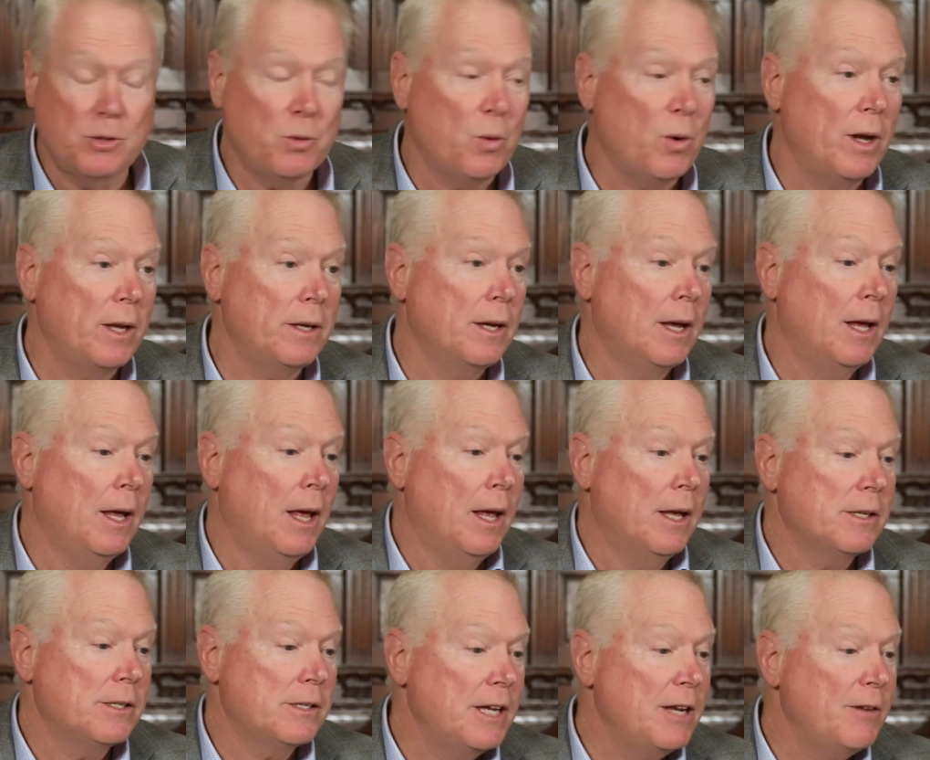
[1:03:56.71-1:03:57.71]
to what
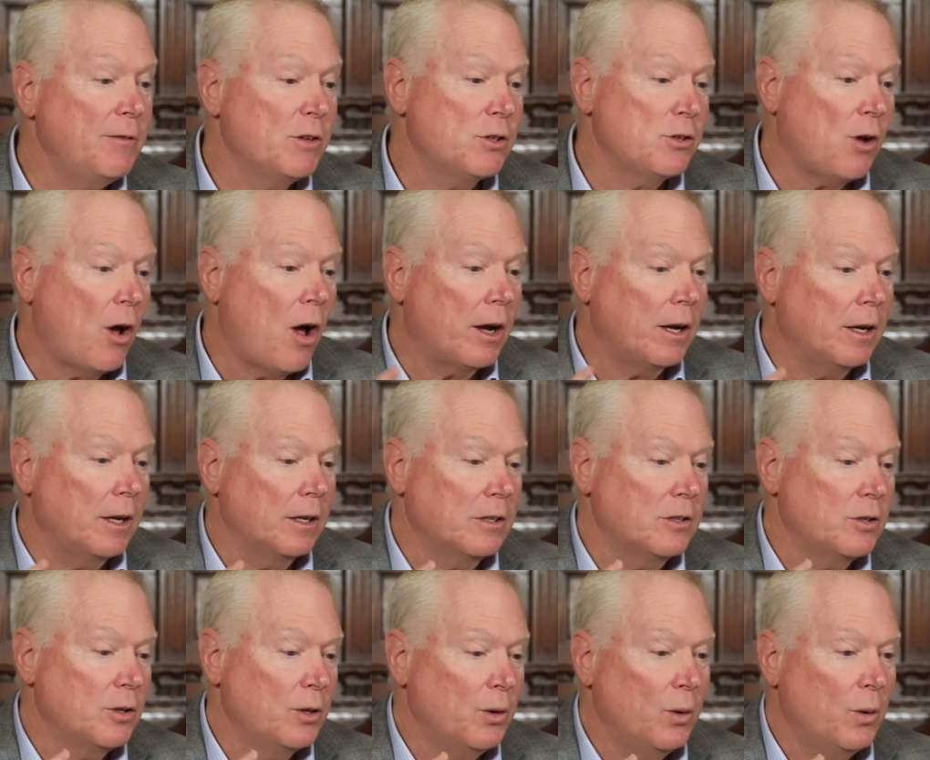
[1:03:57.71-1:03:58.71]
Steve is talking
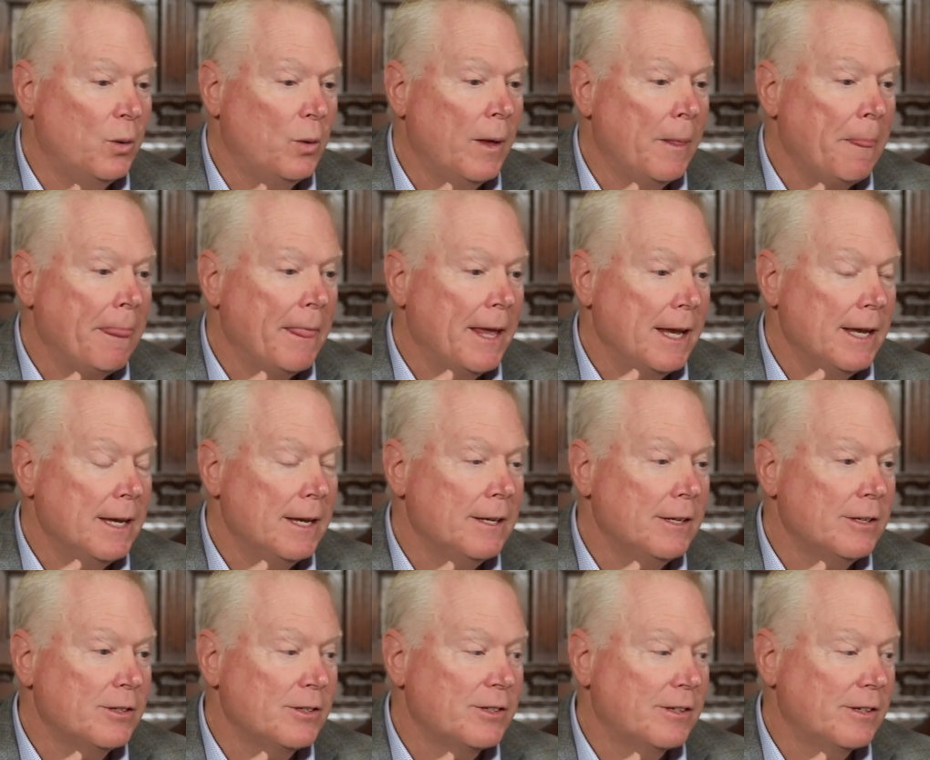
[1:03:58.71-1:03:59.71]
to
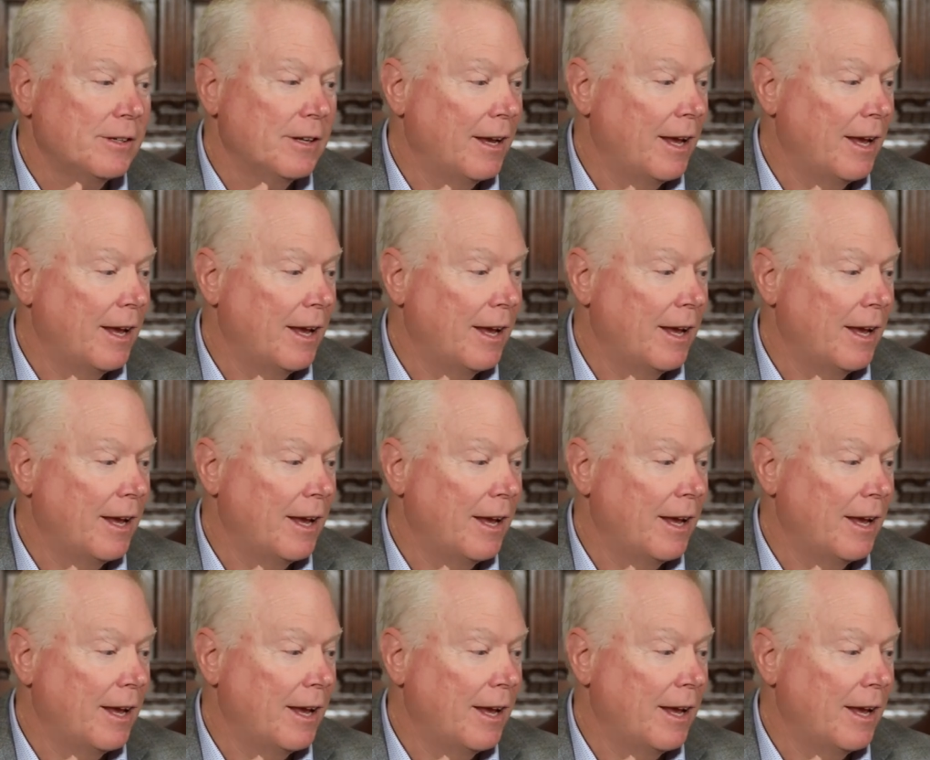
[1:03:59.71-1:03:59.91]
is,